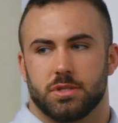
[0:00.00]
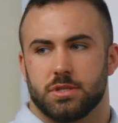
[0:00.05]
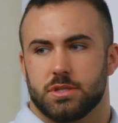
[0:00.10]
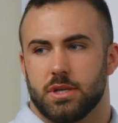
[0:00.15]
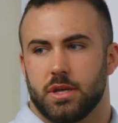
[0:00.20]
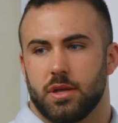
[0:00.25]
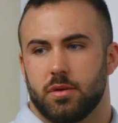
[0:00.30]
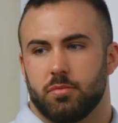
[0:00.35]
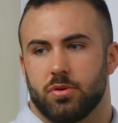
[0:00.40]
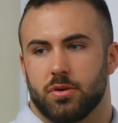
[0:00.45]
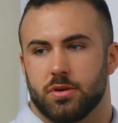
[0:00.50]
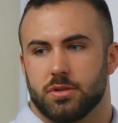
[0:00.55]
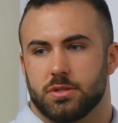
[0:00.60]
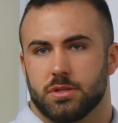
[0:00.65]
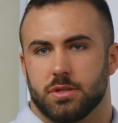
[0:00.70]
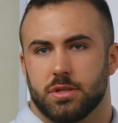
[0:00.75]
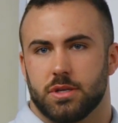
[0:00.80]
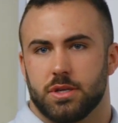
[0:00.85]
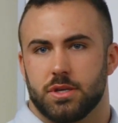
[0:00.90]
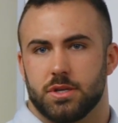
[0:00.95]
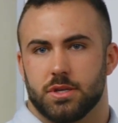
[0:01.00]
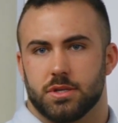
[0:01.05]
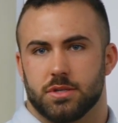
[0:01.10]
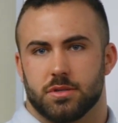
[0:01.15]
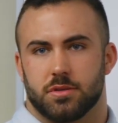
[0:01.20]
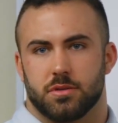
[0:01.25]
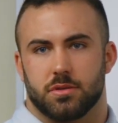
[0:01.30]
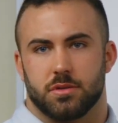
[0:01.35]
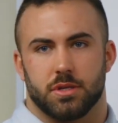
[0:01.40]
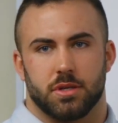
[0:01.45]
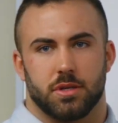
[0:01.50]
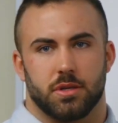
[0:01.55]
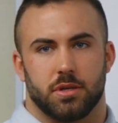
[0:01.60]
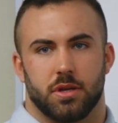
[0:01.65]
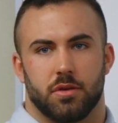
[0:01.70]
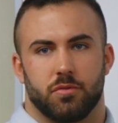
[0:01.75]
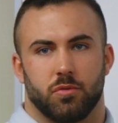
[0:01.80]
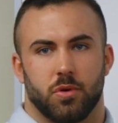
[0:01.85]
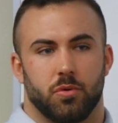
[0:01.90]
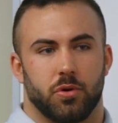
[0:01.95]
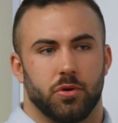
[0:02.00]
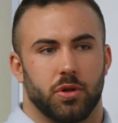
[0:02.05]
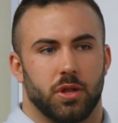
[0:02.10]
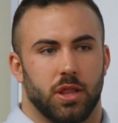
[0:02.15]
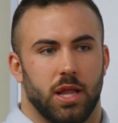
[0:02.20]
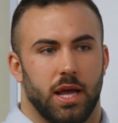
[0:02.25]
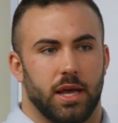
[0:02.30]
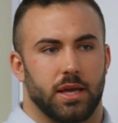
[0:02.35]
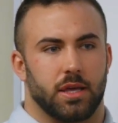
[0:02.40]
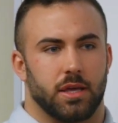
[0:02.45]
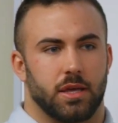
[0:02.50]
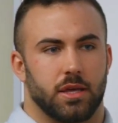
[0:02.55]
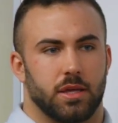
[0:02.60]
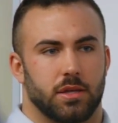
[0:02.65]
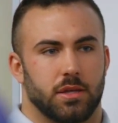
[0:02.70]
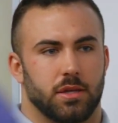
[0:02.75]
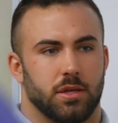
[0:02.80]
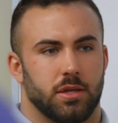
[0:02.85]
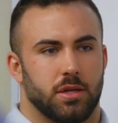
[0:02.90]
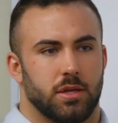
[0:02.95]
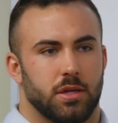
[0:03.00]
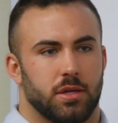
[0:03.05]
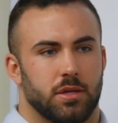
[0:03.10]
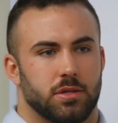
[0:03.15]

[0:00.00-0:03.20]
building relationship with them, and you see the students and